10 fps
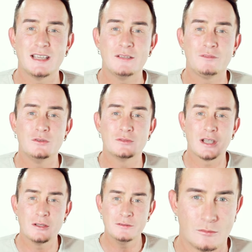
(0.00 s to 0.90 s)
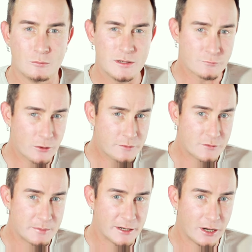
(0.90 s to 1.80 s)
If you don't, which rock have you
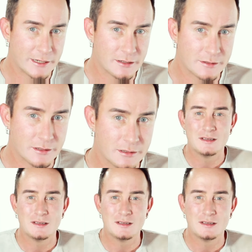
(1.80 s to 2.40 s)
been hiding under?